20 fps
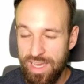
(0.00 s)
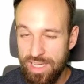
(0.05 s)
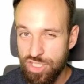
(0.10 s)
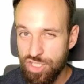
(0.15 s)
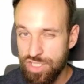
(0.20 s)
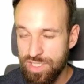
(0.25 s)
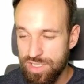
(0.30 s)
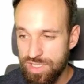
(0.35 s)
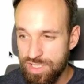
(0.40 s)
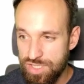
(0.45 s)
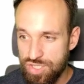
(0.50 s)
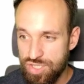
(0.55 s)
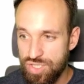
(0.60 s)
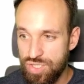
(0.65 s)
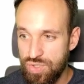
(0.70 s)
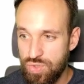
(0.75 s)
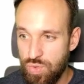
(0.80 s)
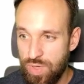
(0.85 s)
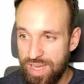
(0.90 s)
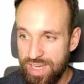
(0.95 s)
actions
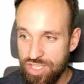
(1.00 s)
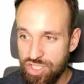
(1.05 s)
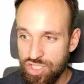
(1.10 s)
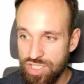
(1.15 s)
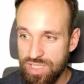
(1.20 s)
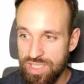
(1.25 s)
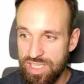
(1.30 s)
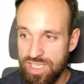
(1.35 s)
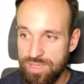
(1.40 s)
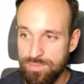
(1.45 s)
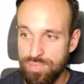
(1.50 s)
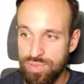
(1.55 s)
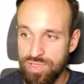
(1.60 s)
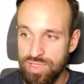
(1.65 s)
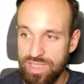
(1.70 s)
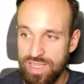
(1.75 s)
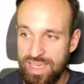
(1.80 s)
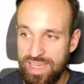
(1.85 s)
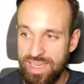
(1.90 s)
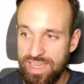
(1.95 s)
to actually
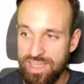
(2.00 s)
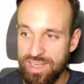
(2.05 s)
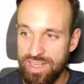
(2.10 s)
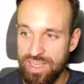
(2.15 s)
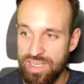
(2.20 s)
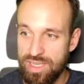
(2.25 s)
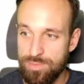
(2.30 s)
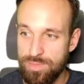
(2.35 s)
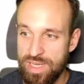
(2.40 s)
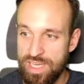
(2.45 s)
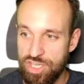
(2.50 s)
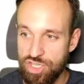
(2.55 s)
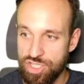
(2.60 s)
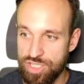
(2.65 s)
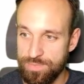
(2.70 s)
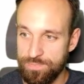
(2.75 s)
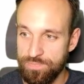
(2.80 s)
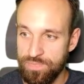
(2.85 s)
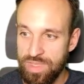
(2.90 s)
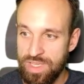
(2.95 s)
play an
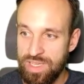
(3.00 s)
animation.